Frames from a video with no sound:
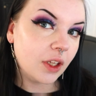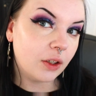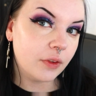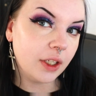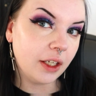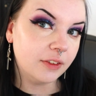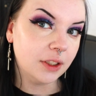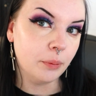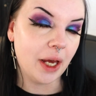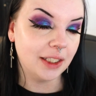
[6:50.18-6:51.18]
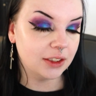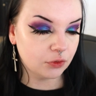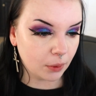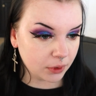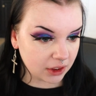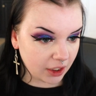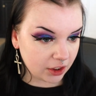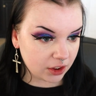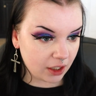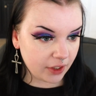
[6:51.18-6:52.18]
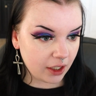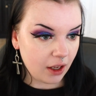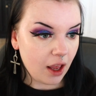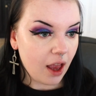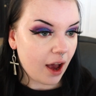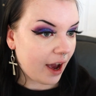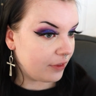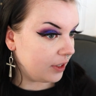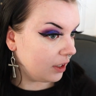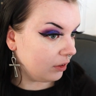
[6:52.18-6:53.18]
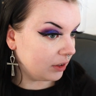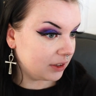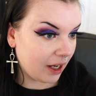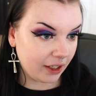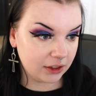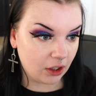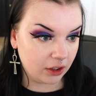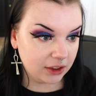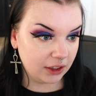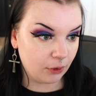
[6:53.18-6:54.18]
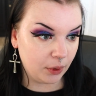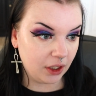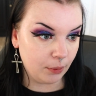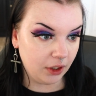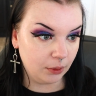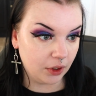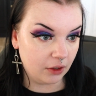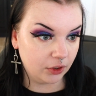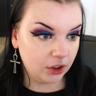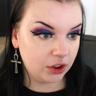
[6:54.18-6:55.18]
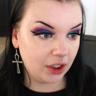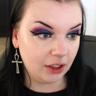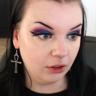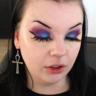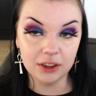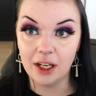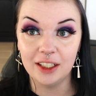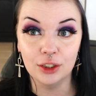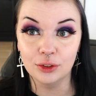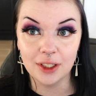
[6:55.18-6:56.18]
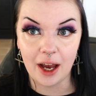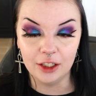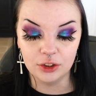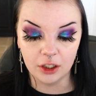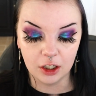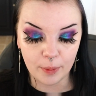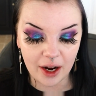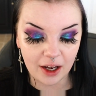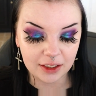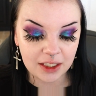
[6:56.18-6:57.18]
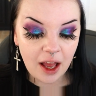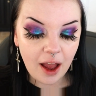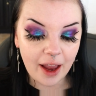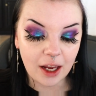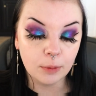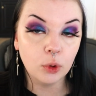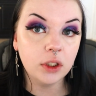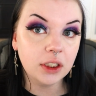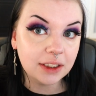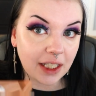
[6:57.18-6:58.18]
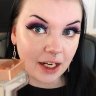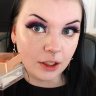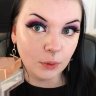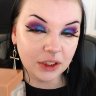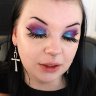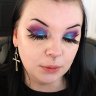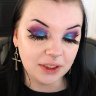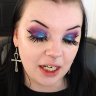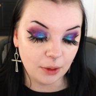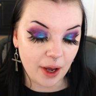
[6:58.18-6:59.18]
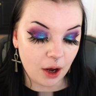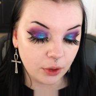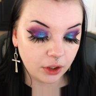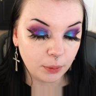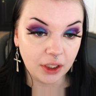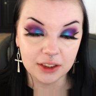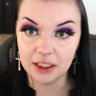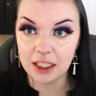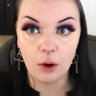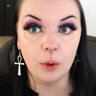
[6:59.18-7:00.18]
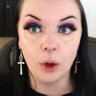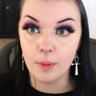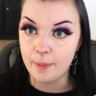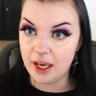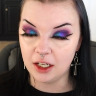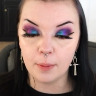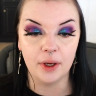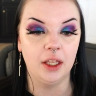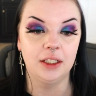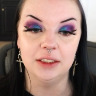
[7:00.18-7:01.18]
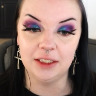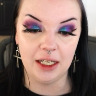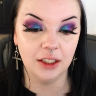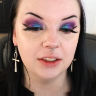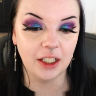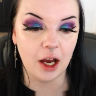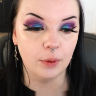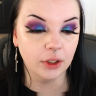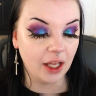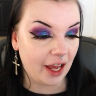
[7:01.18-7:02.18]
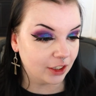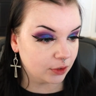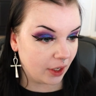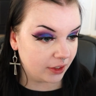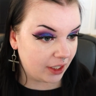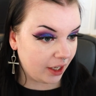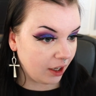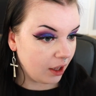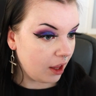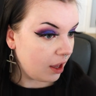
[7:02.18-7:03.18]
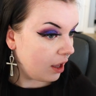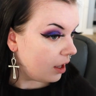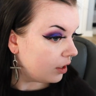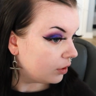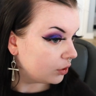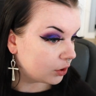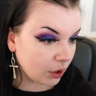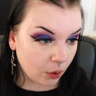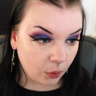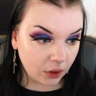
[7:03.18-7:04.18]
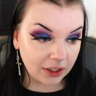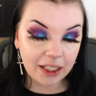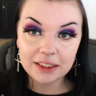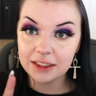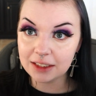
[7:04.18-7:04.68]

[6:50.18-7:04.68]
don't think it gives the best representation of it. I think it looks nice, honestly, for being a medium coverage. It looks nice. It looks hydrating under my eyes. I am going to set it with some setting powder because that's how I wear my makeup. I like to set it, see how it lasts throughout the day. So let's